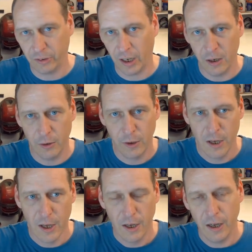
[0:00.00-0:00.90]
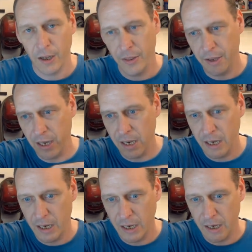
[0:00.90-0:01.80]
So at
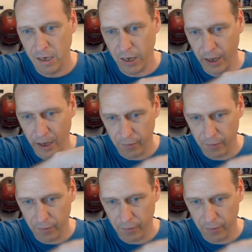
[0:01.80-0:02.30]
the